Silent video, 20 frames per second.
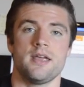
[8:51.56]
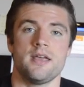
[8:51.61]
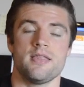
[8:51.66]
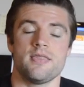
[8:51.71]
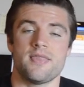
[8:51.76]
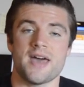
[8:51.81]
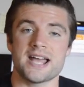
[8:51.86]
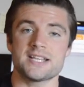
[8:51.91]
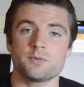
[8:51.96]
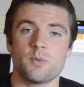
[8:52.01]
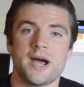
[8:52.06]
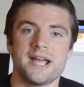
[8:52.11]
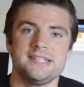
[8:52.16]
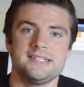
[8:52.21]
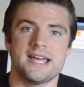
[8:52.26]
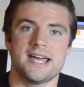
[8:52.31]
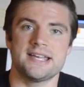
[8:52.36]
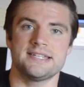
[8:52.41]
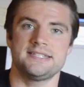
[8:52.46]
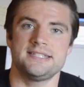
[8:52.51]
That's why
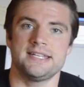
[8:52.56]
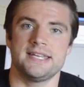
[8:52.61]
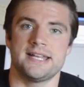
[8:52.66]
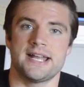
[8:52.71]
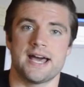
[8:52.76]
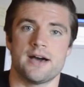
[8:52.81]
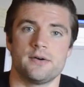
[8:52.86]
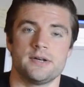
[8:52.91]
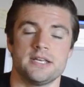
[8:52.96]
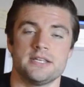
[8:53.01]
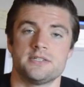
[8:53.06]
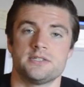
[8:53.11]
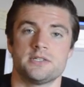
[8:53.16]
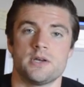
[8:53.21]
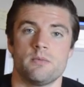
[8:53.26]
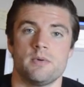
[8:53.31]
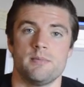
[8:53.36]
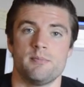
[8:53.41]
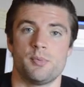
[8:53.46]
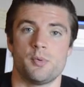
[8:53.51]
testing it out is
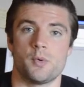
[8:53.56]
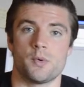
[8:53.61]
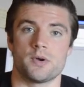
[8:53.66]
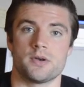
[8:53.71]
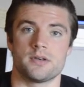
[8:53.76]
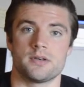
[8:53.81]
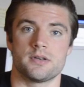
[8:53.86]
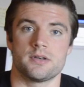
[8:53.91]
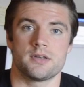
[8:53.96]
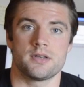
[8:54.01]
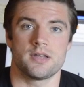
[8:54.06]
so important.